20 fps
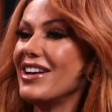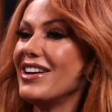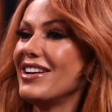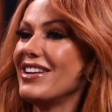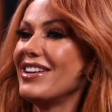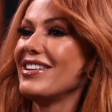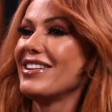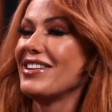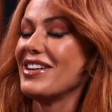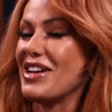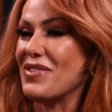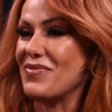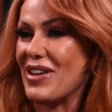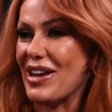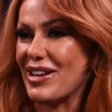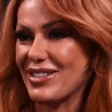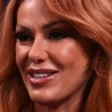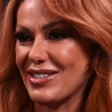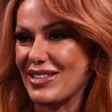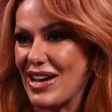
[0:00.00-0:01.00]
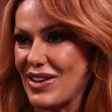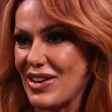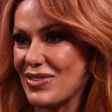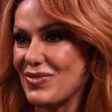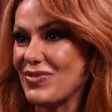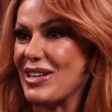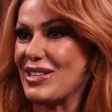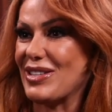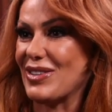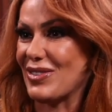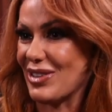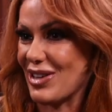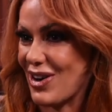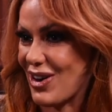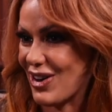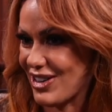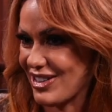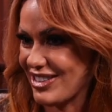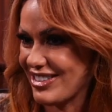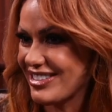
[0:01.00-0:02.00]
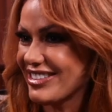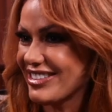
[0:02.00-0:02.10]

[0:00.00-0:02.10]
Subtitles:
it makes it really hard.